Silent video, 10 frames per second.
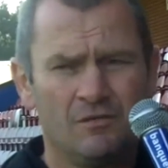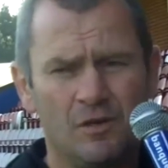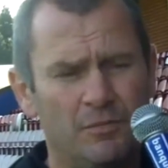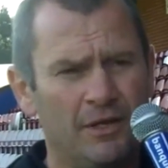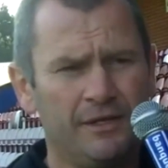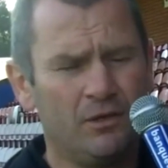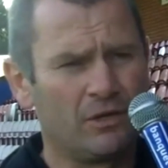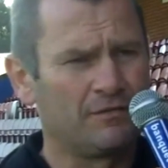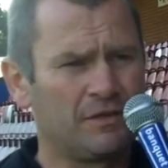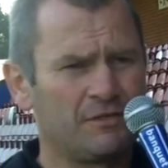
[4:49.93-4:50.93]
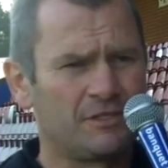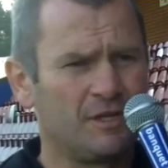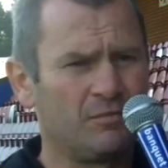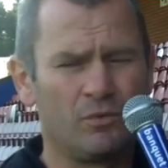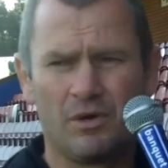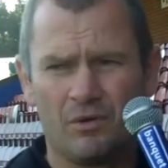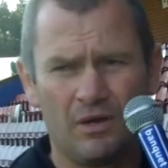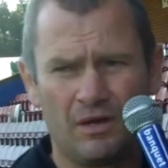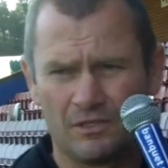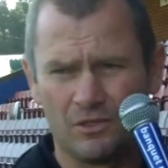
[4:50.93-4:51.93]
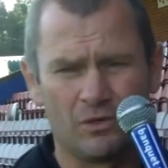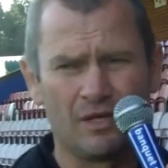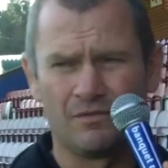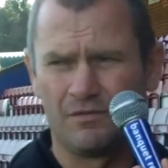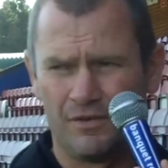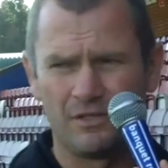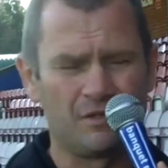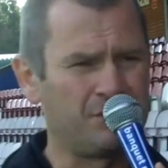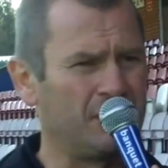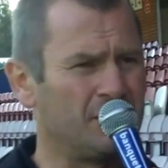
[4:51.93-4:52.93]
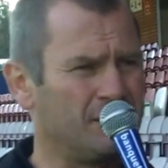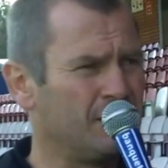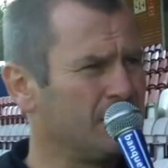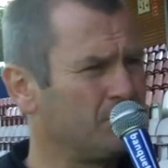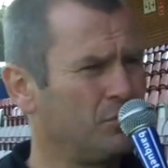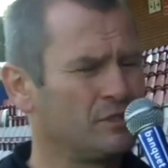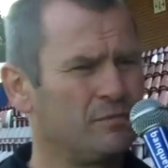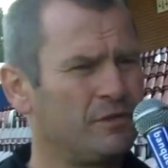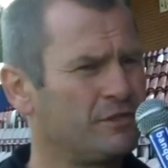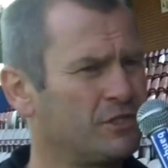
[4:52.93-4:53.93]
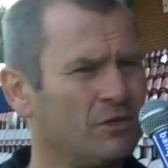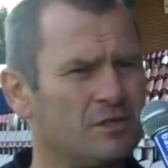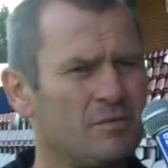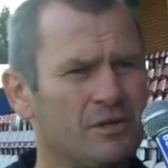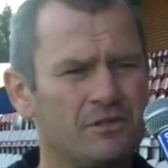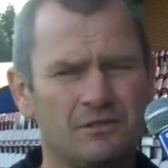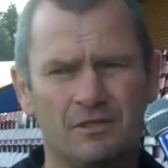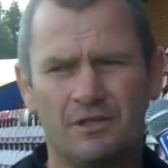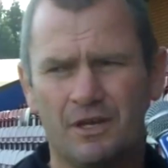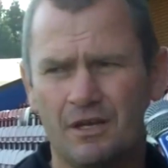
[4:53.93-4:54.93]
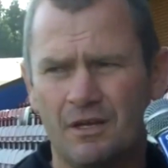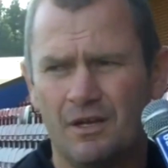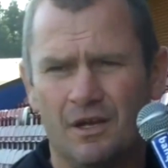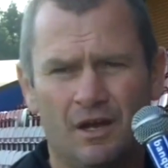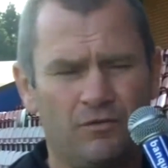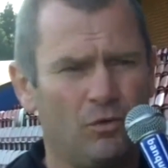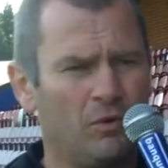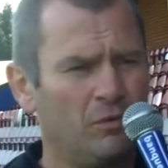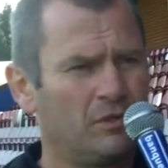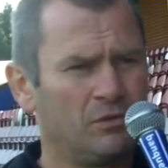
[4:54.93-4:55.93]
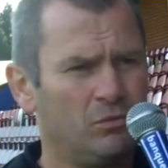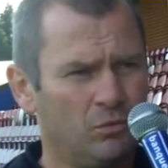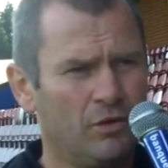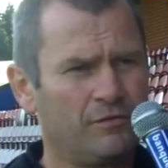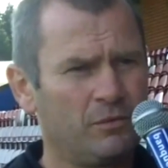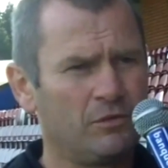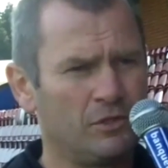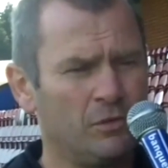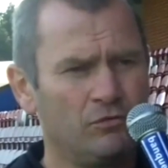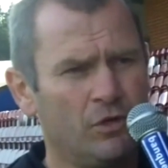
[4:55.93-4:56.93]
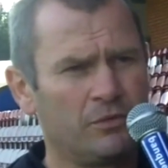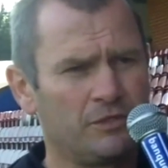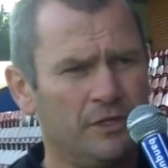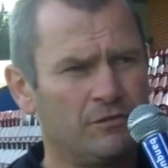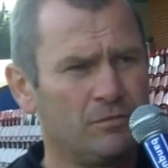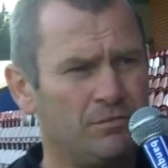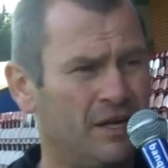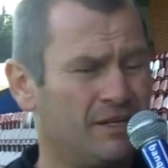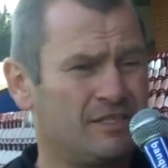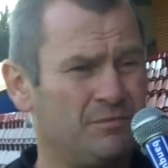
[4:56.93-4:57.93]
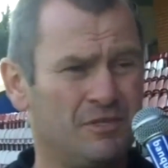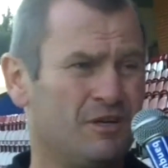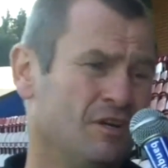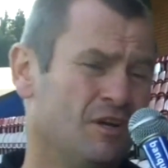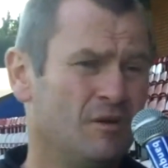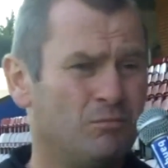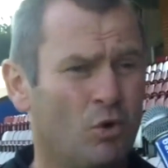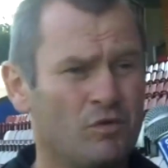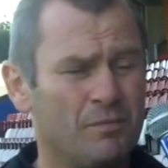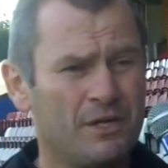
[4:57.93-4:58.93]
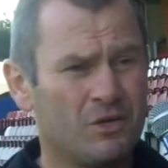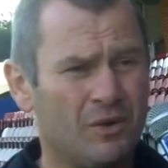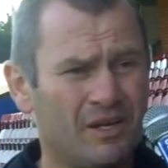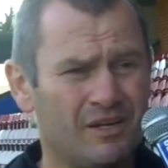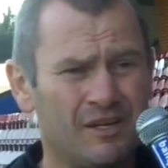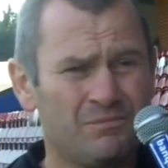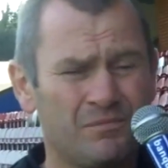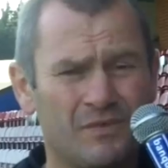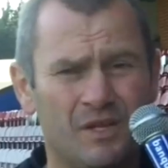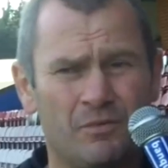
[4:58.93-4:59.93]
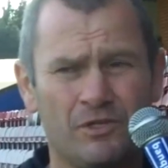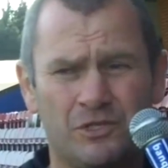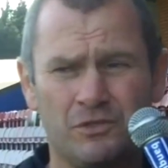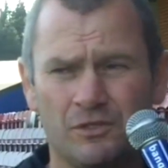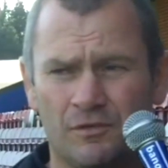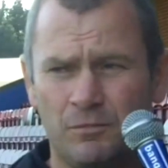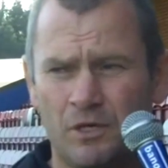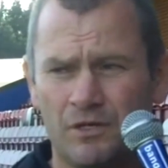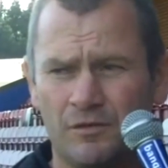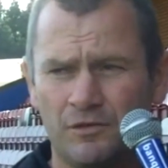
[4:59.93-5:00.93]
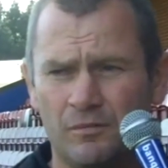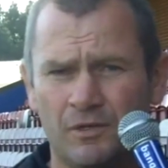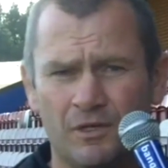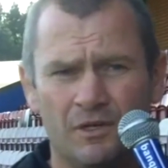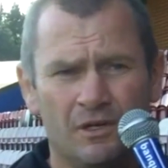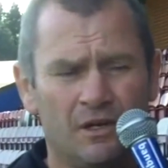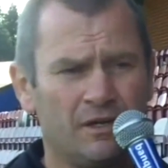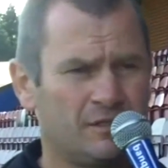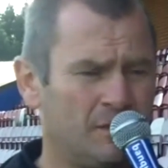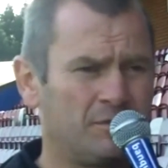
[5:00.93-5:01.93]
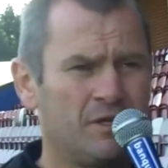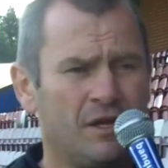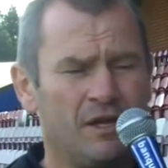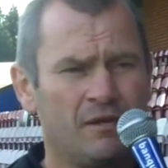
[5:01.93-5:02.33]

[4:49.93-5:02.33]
The ability to look after themselves, but I'm just looking at things I've seen today, and it's posing a bit of a shock, to be honest. And I thought one thing we'll do, we'll roll the sleeves up. I'll accept the boardroom being quiet there. Everybody's shooting off, bugging off home. And accept it.